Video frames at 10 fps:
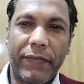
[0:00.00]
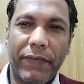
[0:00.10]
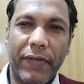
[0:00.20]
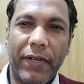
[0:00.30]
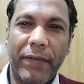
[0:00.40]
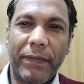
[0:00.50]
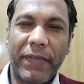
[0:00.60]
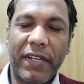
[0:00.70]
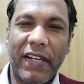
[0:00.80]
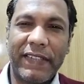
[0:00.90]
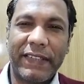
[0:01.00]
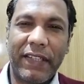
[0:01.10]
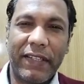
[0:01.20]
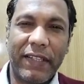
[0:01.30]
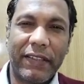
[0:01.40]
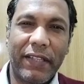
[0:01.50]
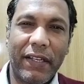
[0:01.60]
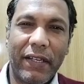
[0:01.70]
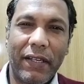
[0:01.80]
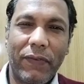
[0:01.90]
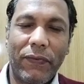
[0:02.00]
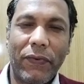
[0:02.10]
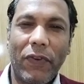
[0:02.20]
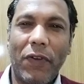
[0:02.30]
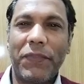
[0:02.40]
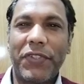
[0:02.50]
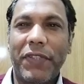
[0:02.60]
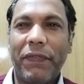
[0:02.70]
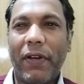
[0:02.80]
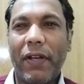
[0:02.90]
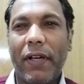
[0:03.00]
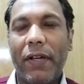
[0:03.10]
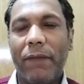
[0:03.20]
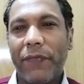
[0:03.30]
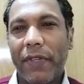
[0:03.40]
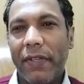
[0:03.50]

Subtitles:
from Kasagita, from Chifira.